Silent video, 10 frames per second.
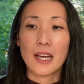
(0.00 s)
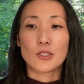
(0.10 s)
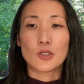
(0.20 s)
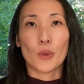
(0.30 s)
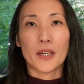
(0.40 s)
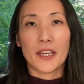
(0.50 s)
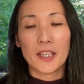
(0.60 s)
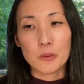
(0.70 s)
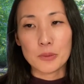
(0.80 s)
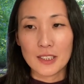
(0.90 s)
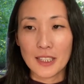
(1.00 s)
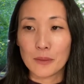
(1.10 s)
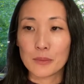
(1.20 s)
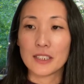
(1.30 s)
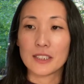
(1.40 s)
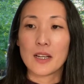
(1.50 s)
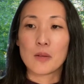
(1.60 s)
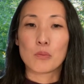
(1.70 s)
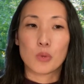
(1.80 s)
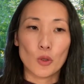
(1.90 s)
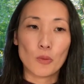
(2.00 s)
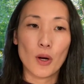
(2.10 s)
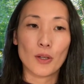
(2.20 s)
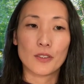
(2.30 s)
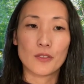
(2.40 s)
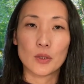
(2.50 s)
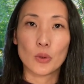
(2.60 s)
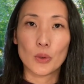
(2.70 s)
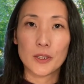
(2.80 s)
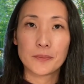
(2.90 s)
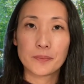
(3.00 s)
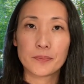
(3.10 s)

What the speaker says: And so I hip slammed it and broke part of the door."